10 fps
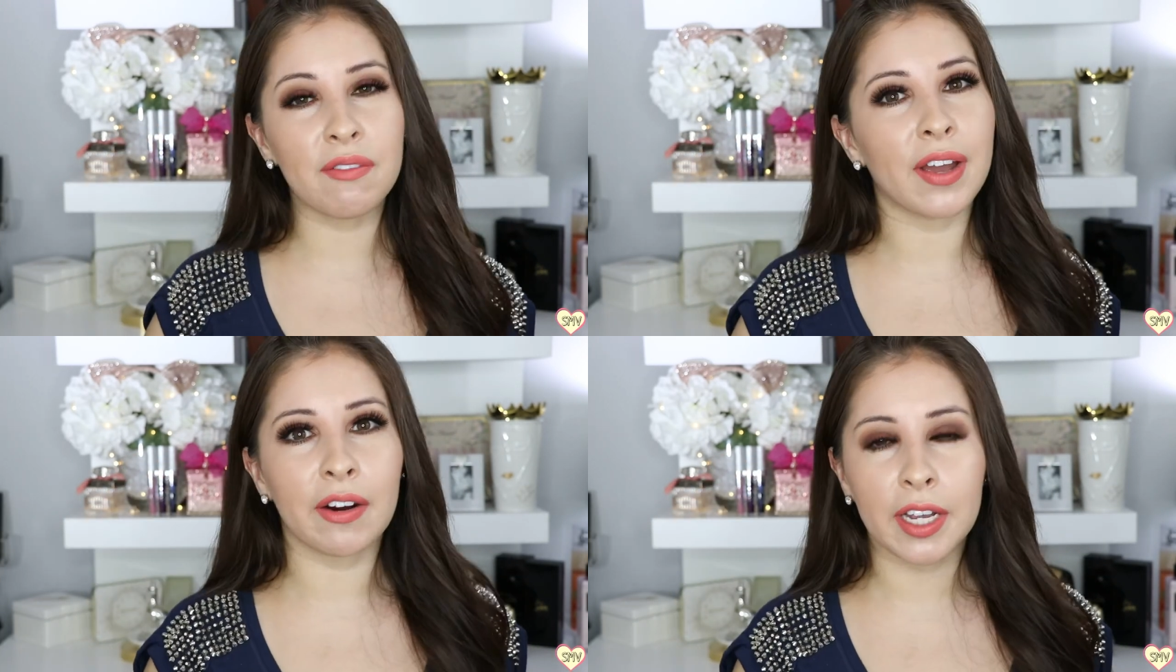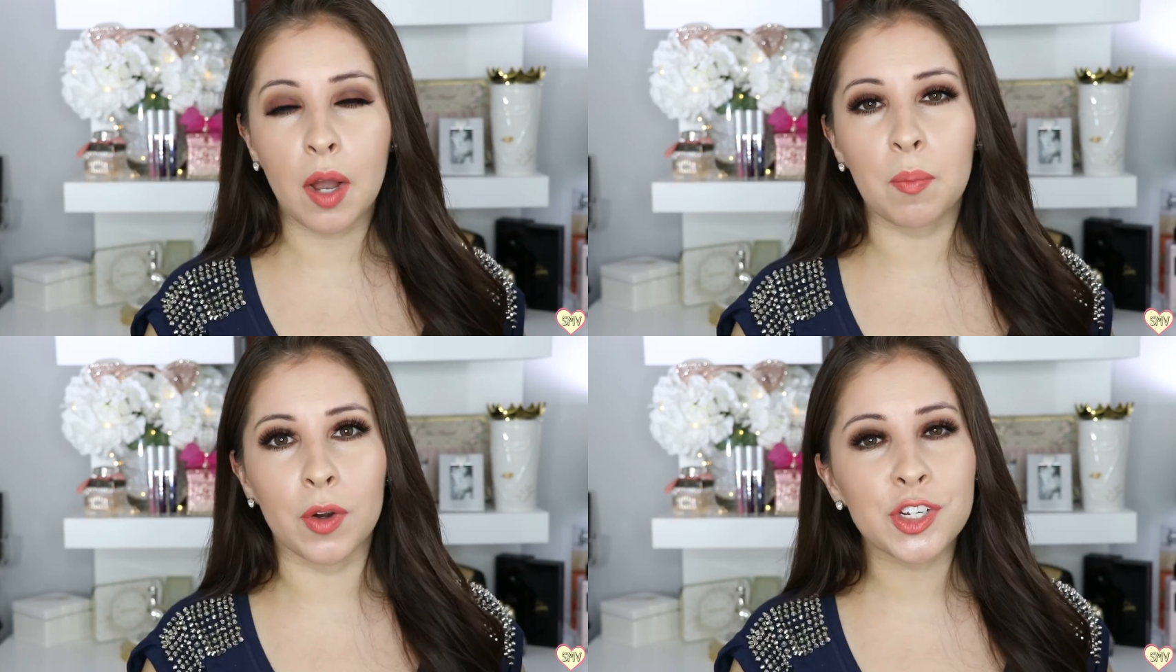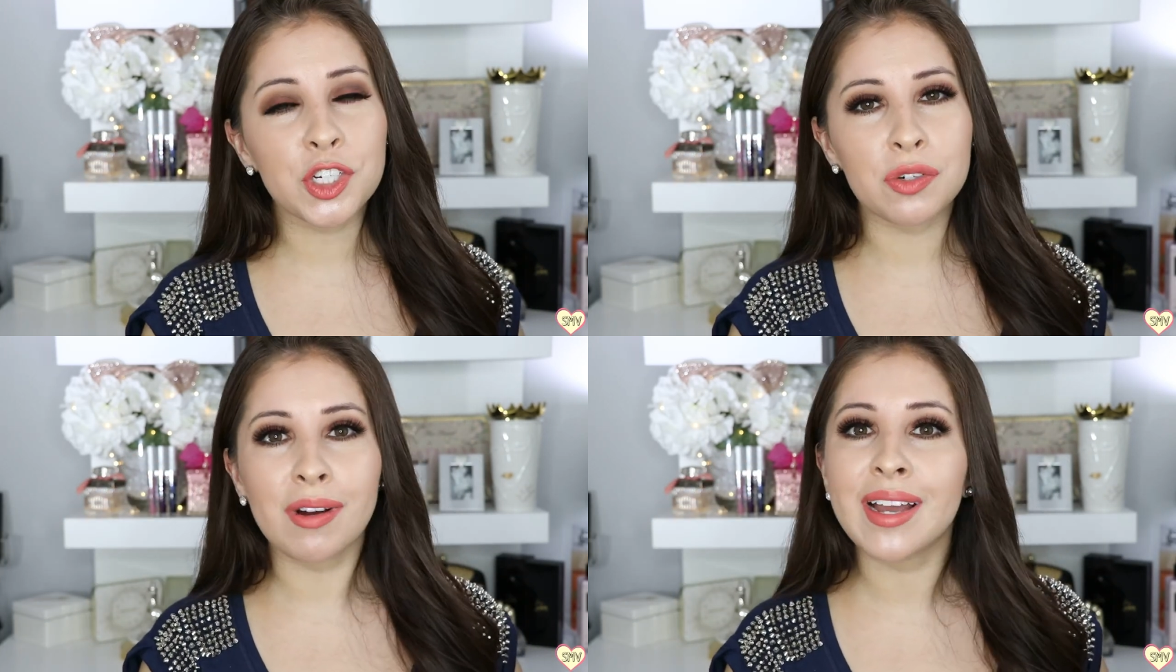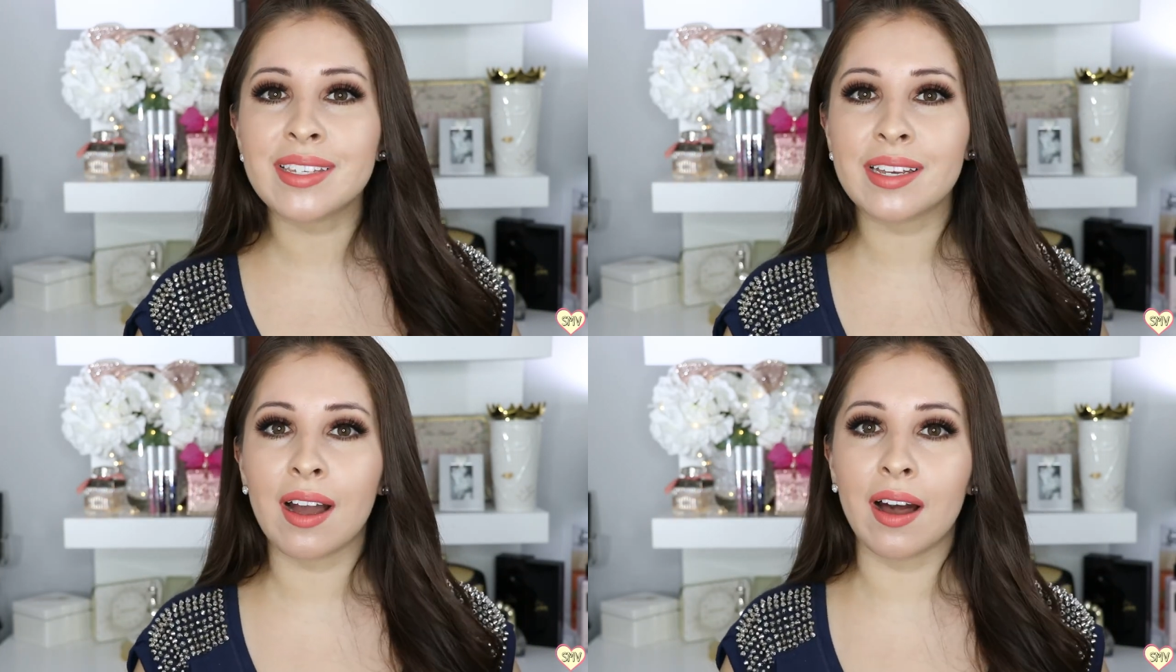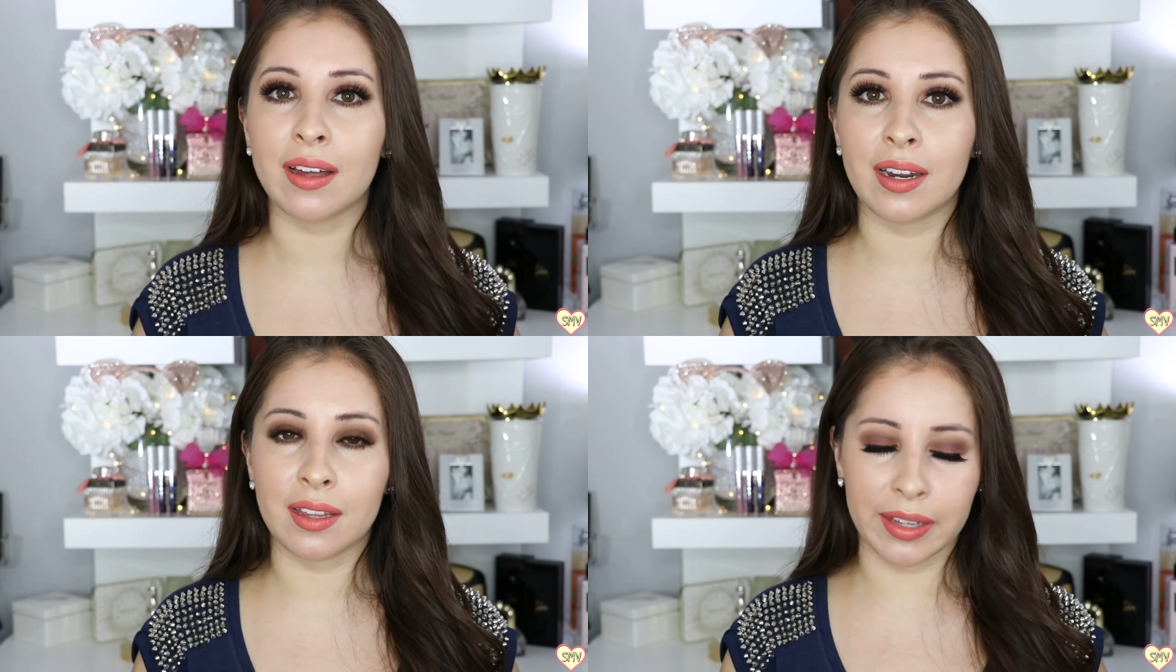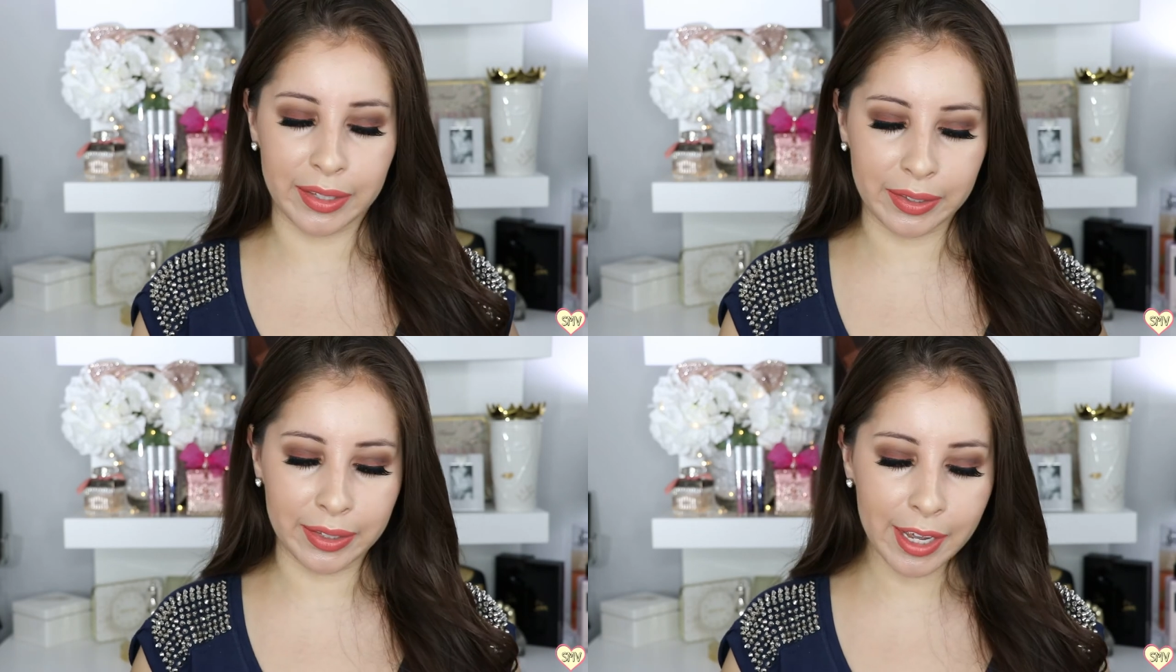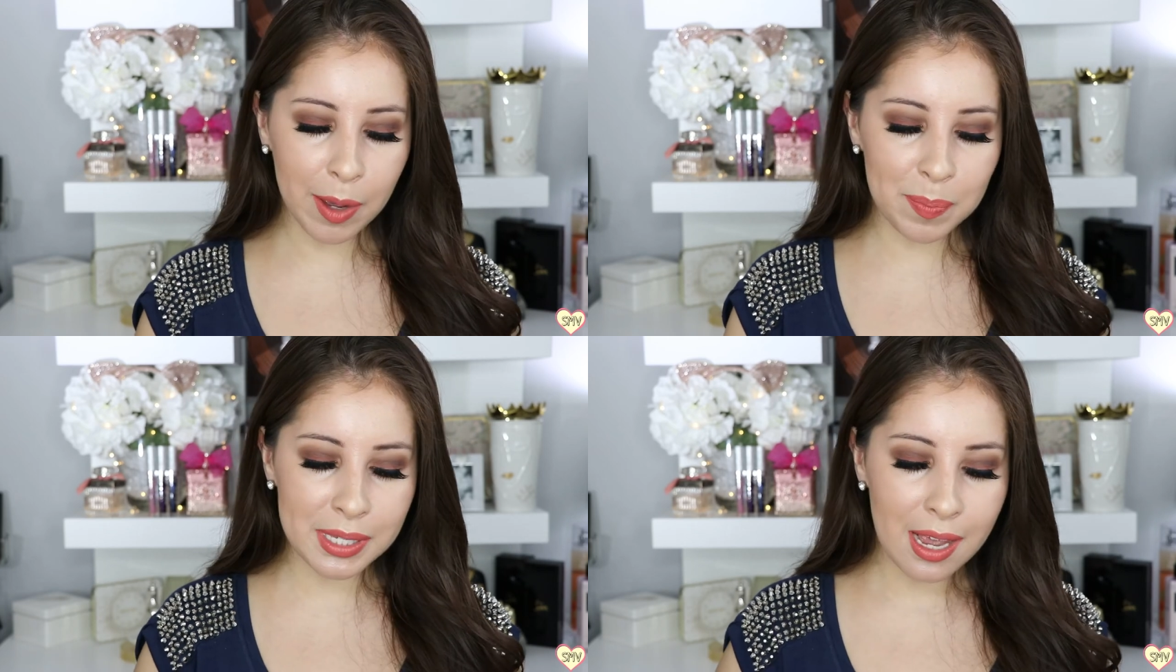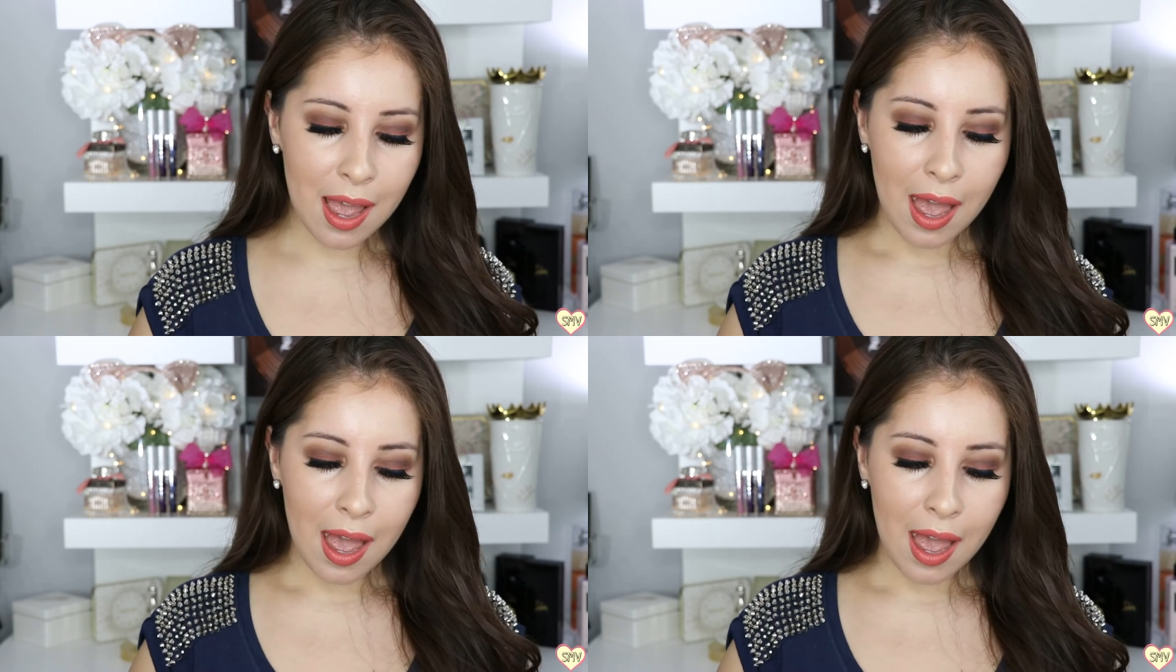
very moisturizing on the lips,